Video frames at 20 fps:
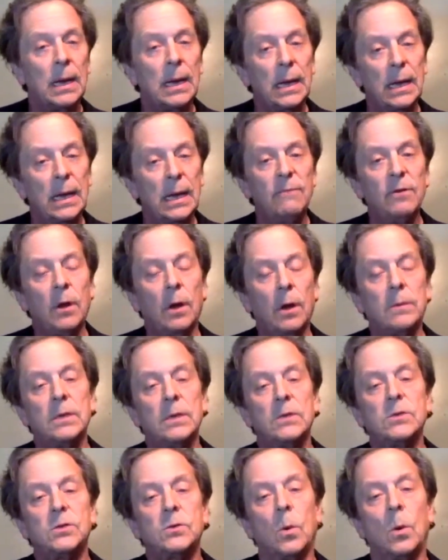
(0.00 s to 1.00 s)
Even on
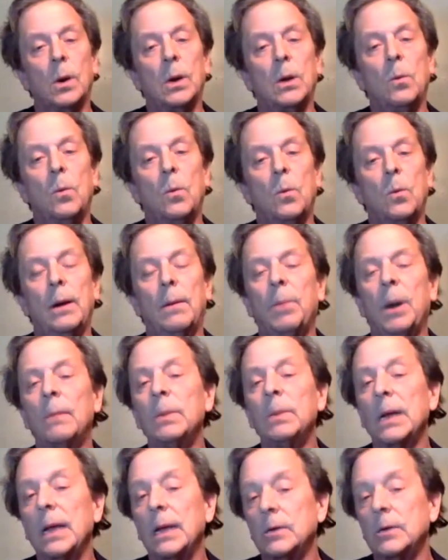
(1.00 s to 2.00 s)
this story where
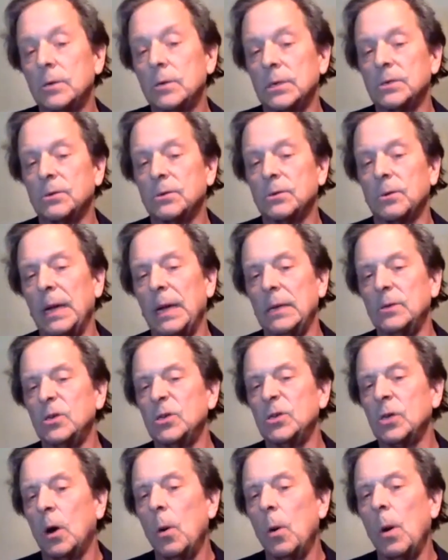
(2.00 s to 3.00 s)
public interest
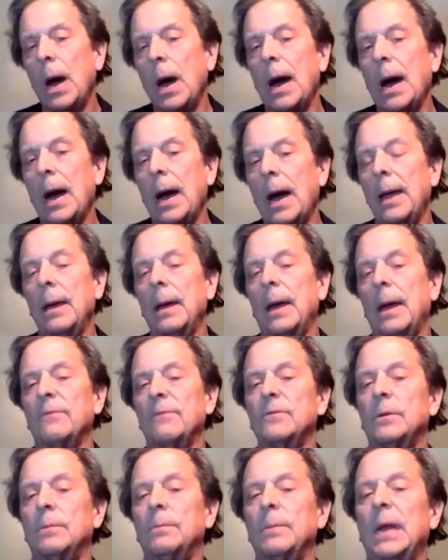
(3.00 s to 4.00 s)
remains so high
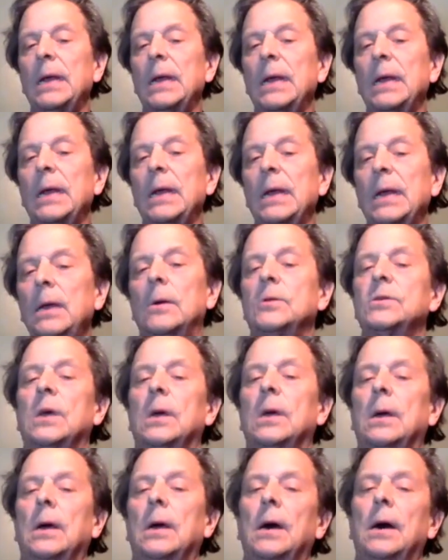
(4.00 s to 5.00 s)
after many
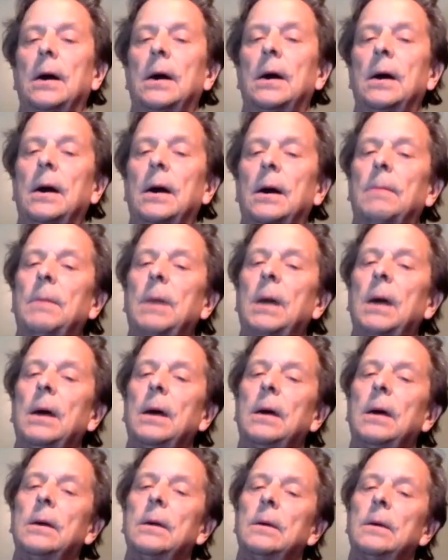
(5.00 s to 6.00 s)
years,
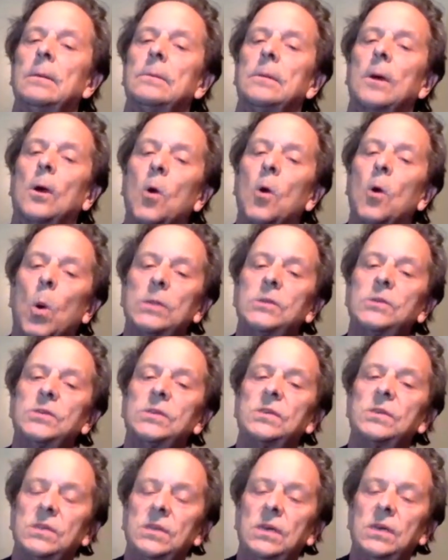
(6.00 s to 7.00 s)
the courts
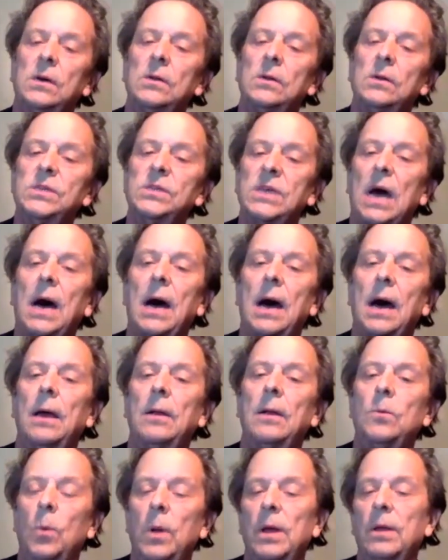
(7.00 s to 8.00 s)
still
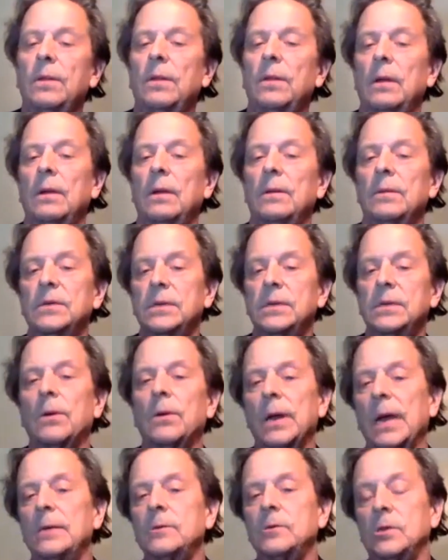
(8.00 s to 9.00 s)
side with the
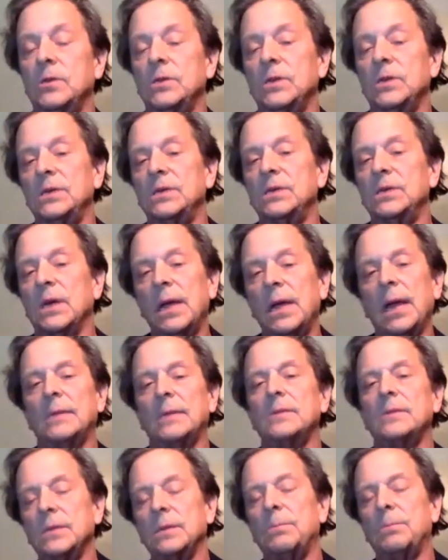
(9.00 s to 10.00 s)
secret agencies
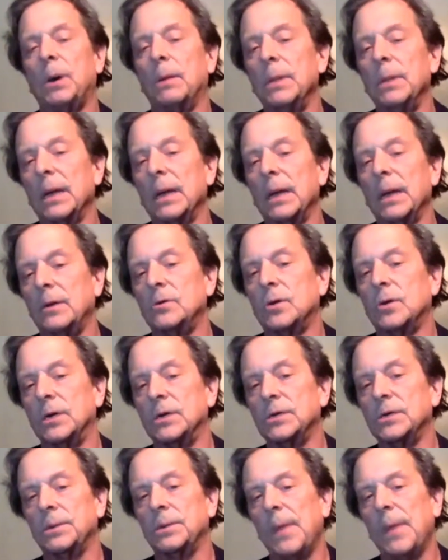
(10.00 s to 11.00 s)
against the public
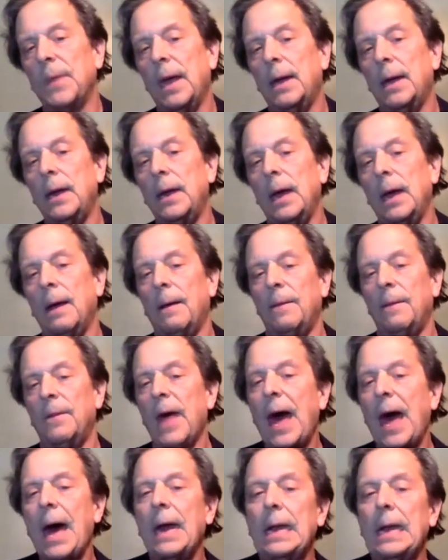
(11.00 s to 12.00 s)
interest. And
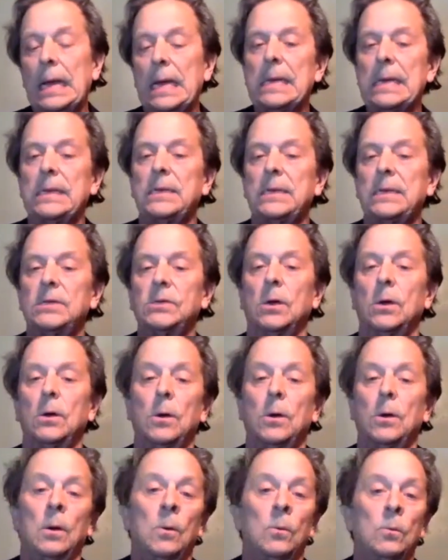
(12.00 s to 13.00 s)
that is
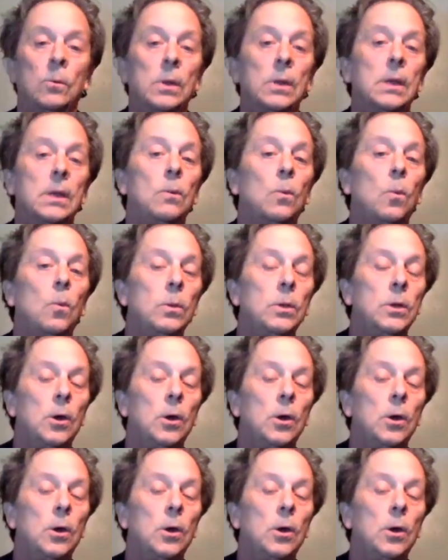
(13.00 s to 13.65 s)
really,